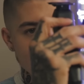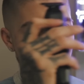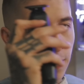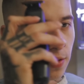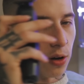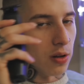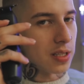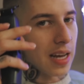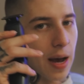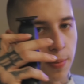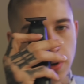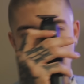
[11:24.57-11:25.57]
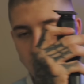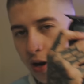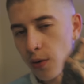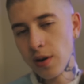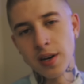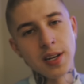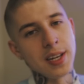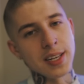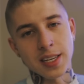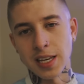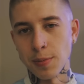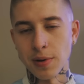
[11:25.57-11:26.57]
give it a little tap and go,
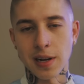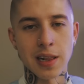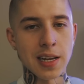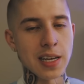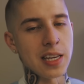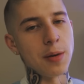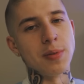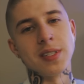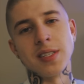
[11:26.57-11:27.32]
keep it clean, keep it